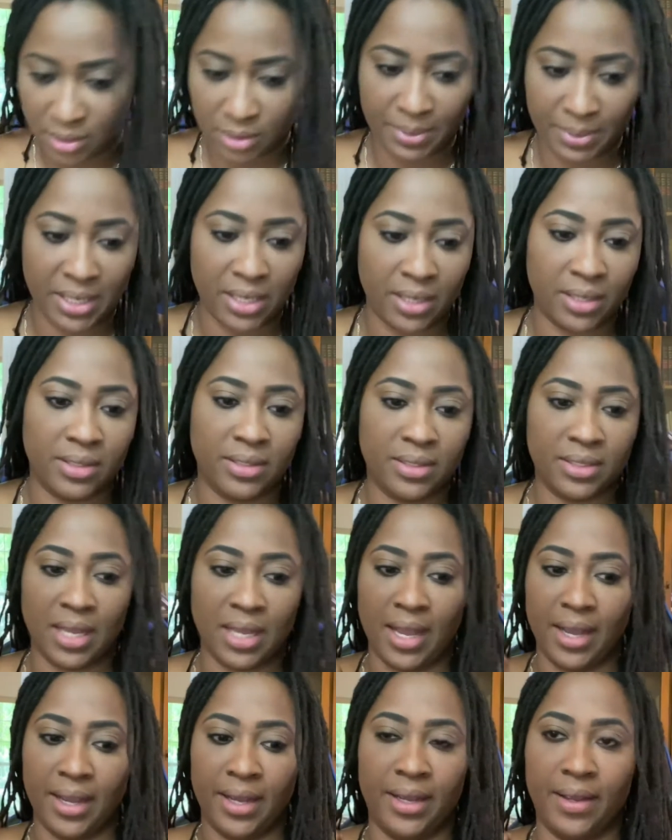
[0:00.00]
because
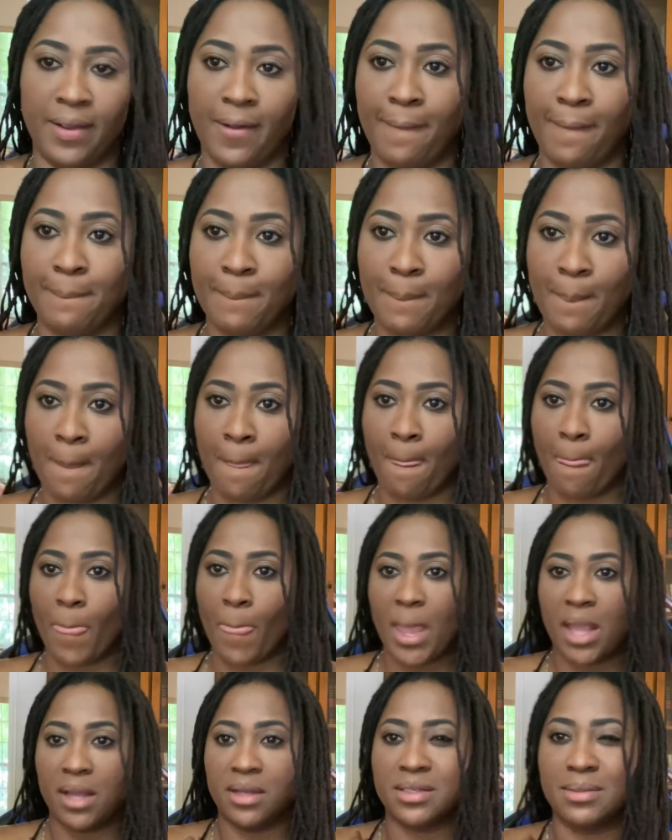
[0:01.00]

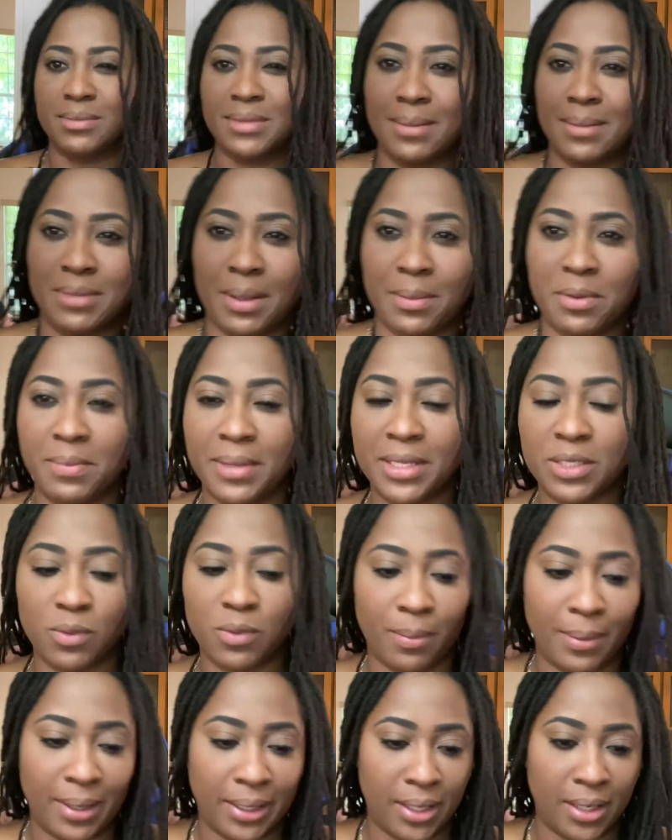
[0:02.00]
sometimes I'll be messing with
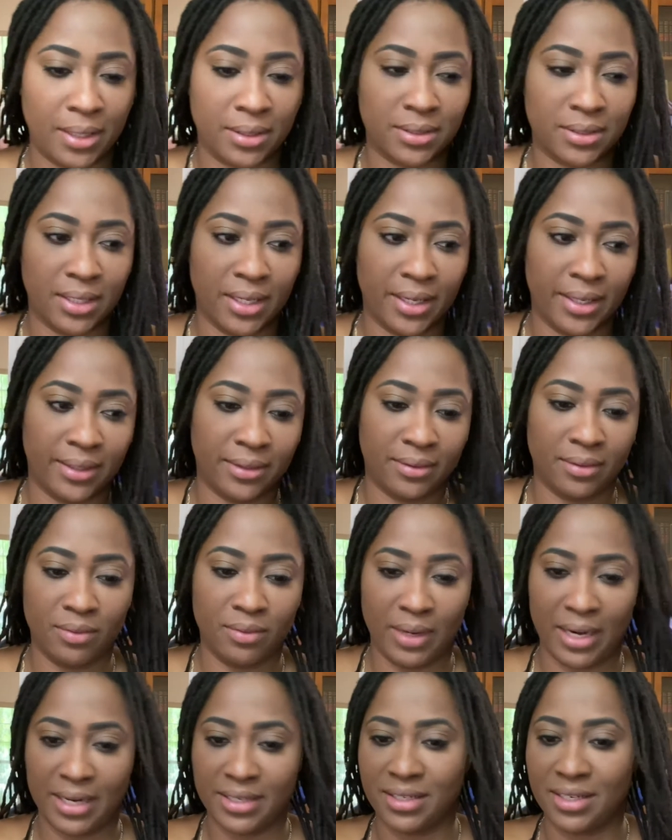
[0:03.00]
my locks, like when
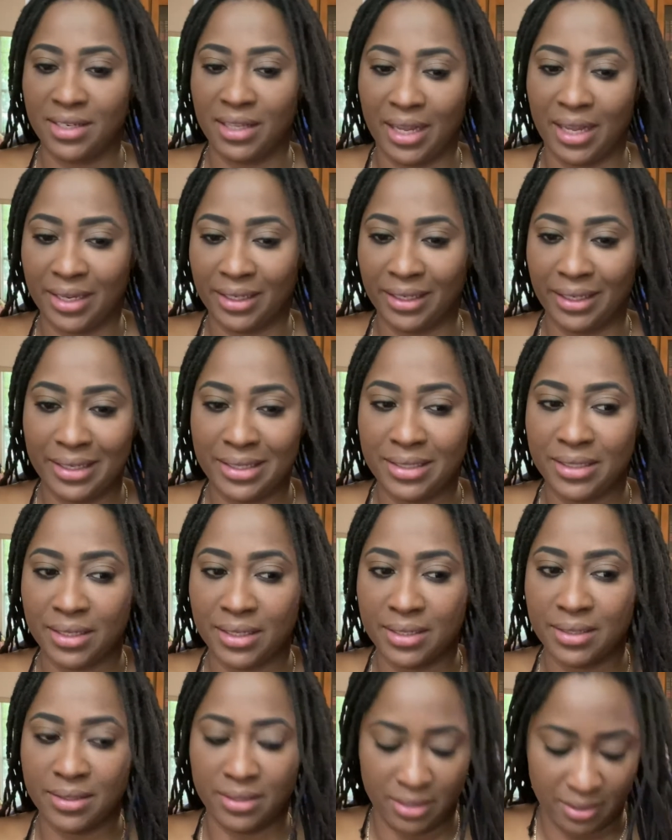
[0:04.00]
I see like lint
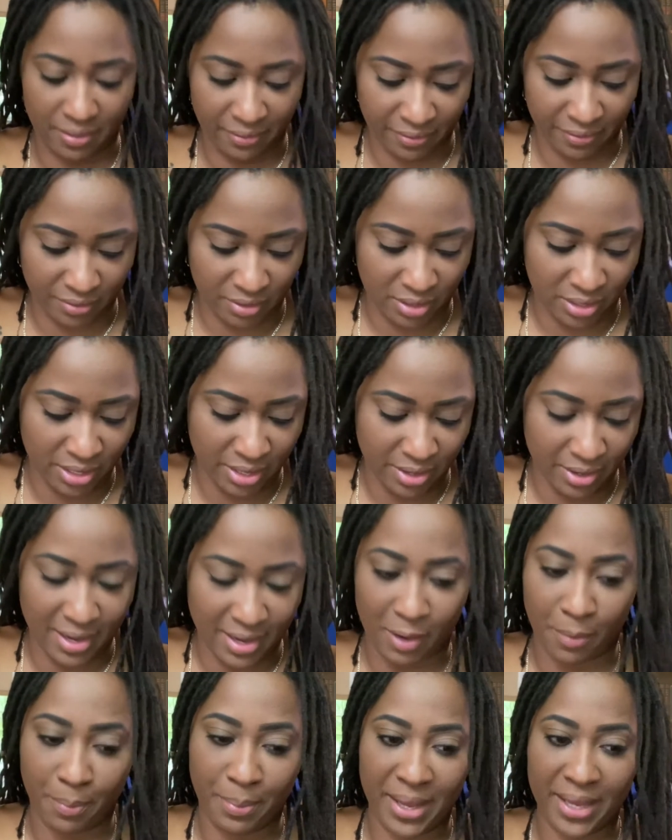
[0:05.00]
and stuff on there, and I'll
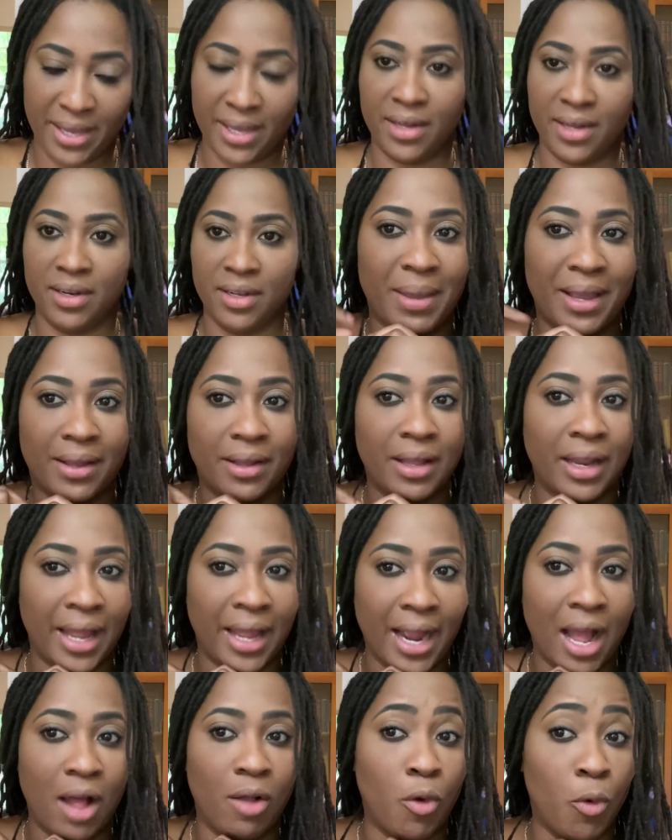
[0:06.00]
pick it. Like
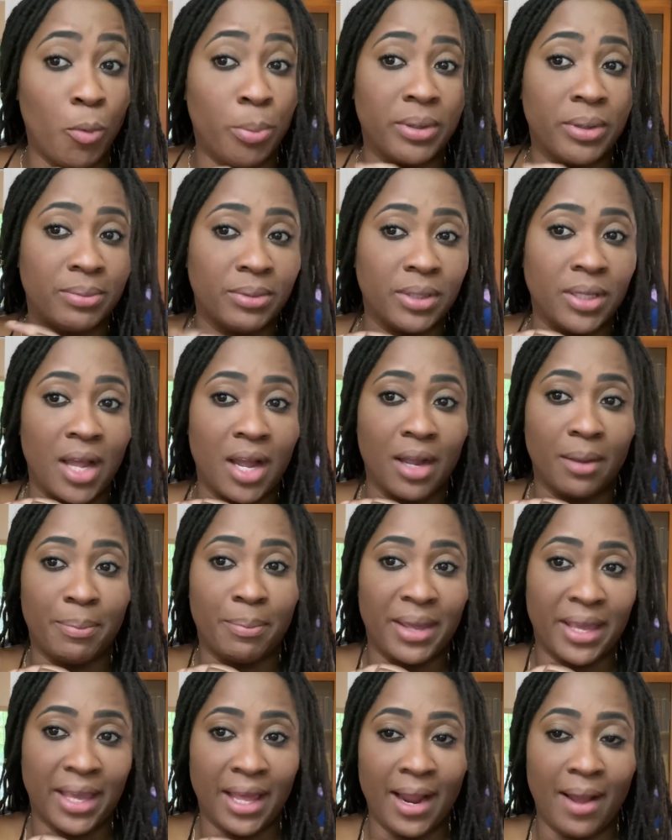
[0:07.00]
I'll open up the lock,
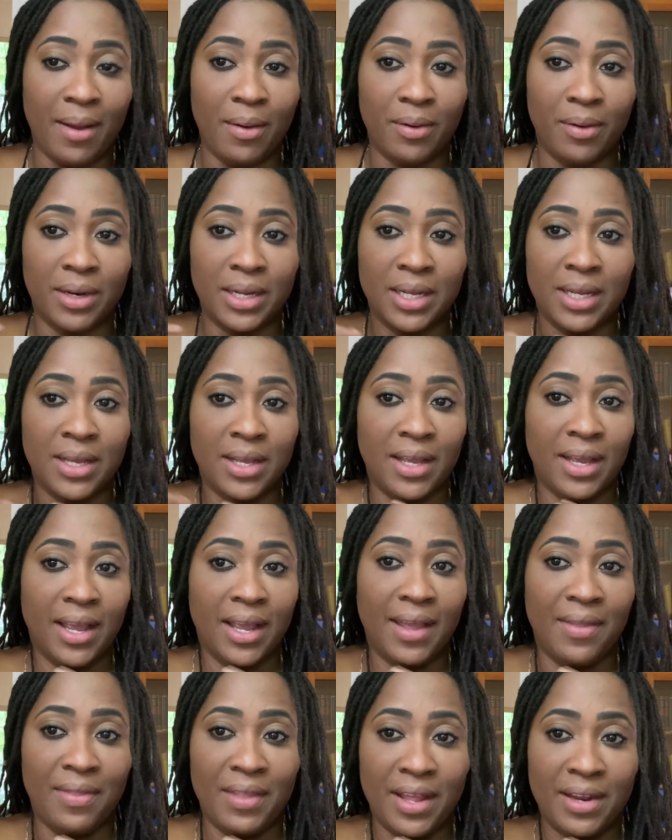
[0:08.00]
pick it out,
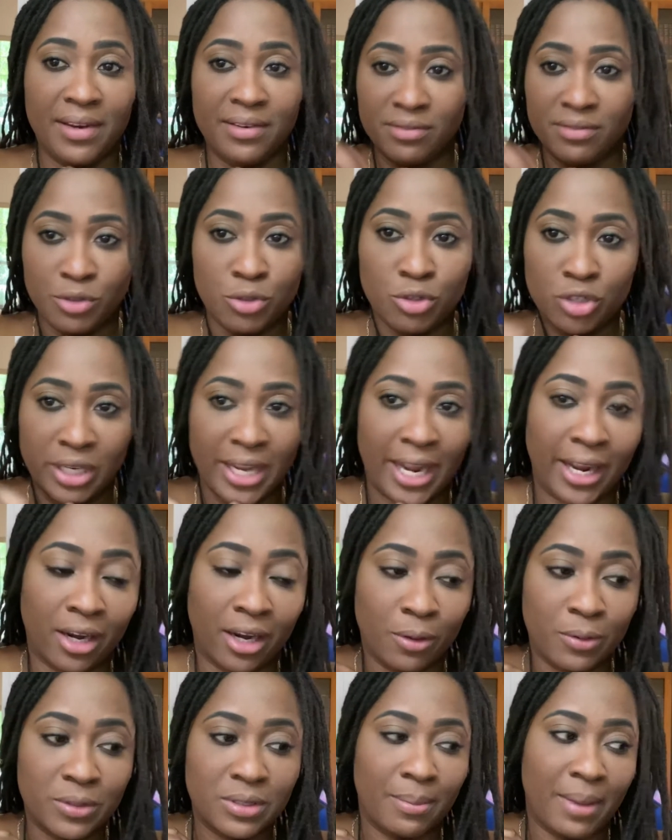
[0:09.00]
and then usually I
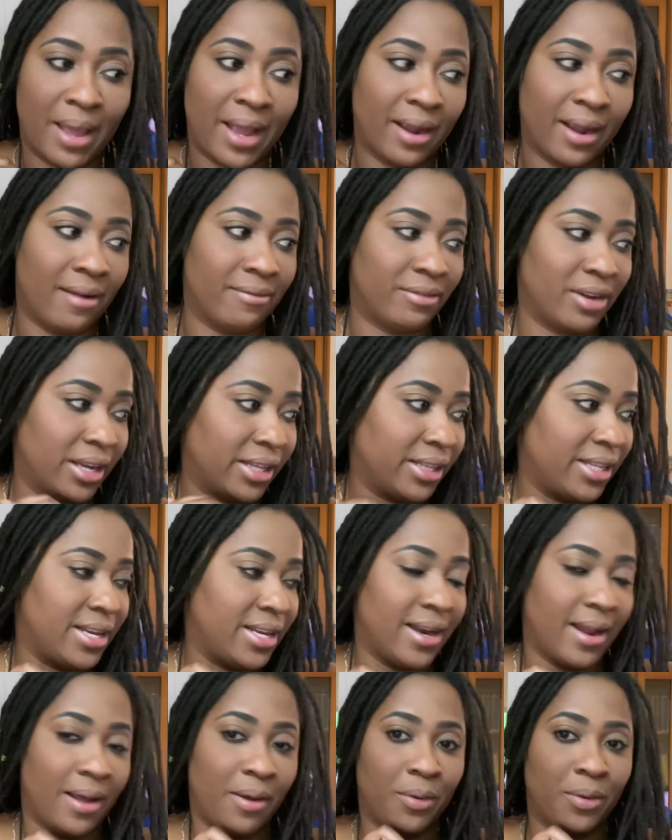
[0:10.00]
close it back after I clean it
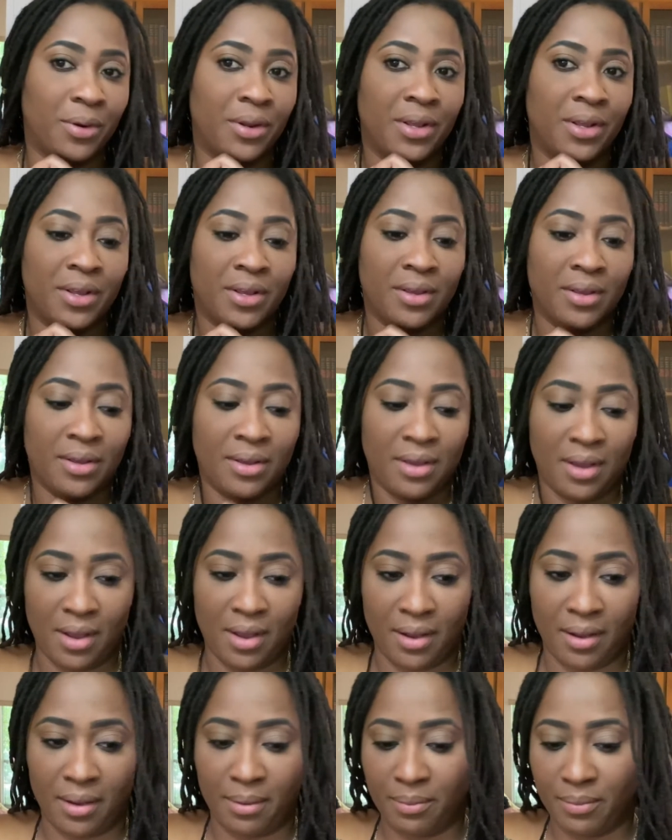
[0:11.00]
out
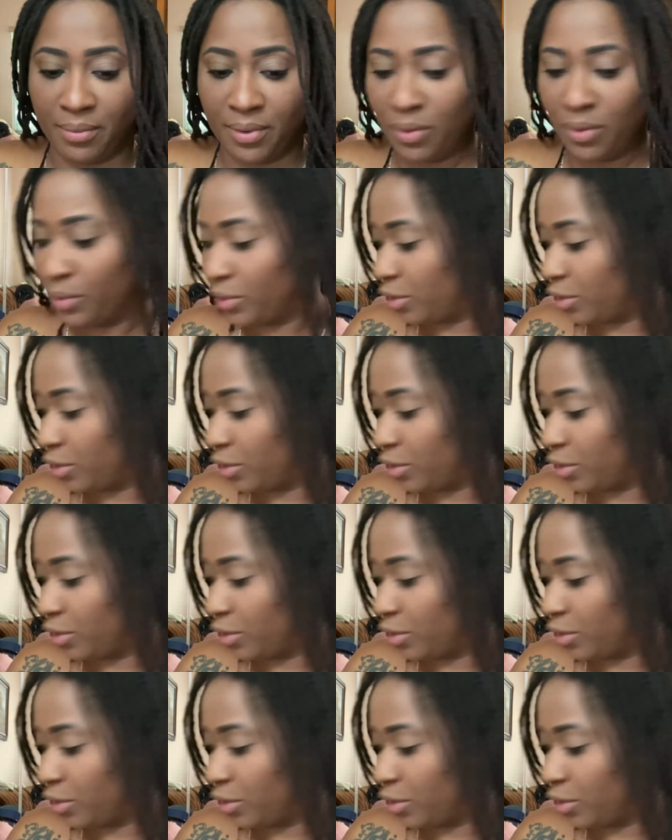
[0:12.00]
with a